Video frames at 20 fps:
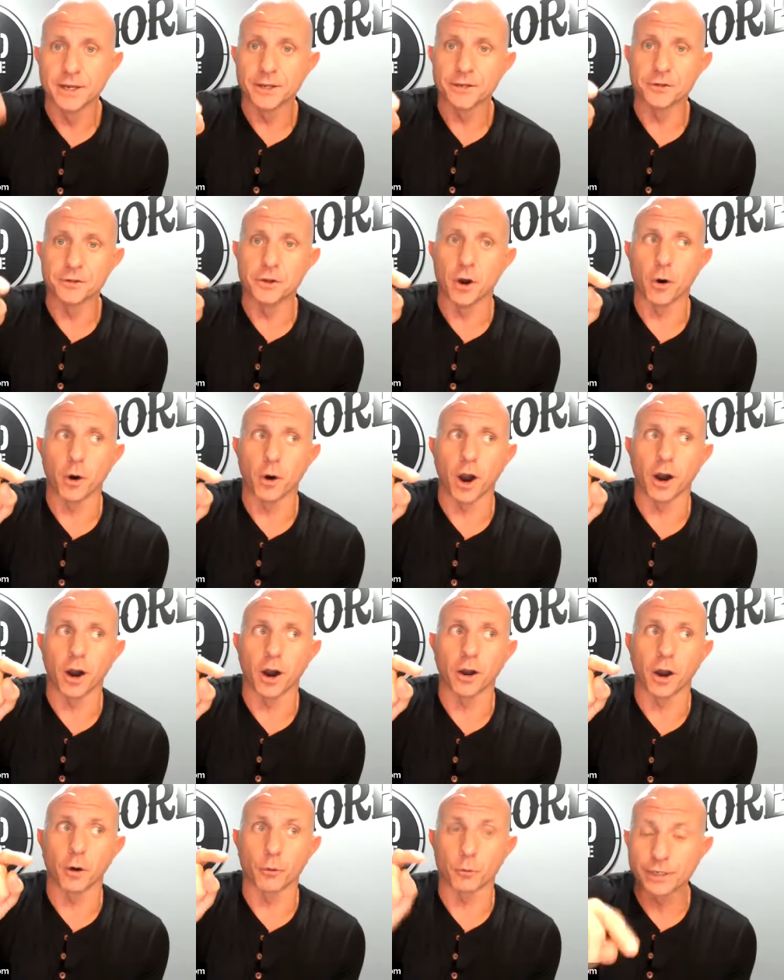you know,
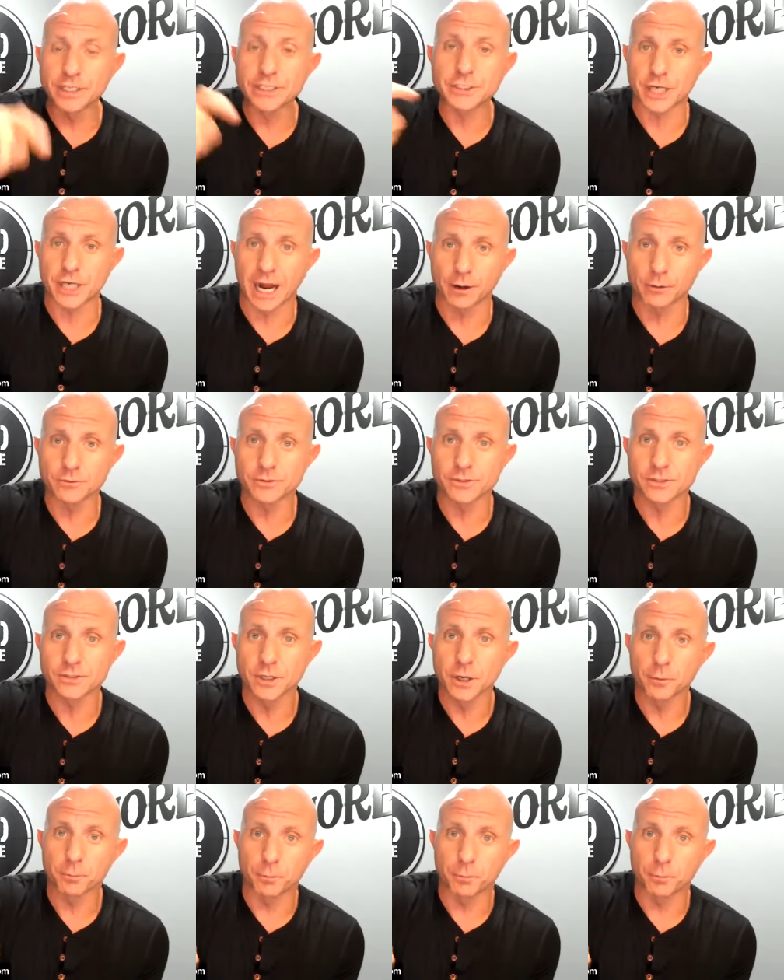uh, uh, reach outs